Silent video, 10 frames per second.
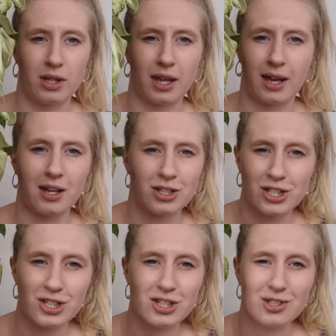Like,
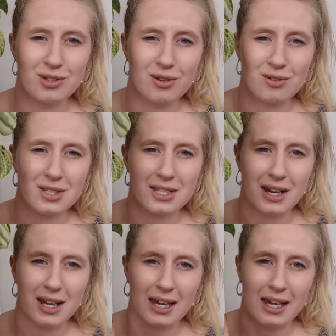she's just so
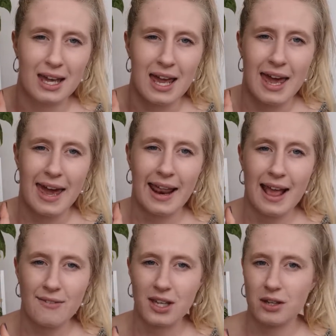stunning, and I
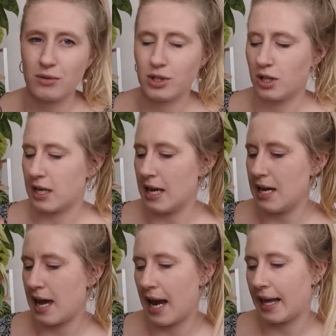haven't killed her
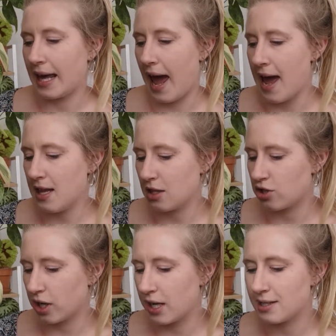yet. And again, the
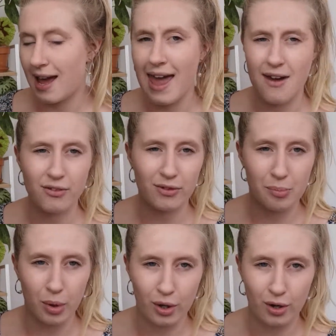trick is I haven't
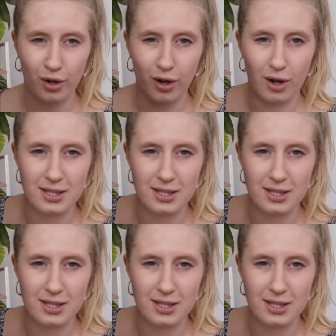repotted her.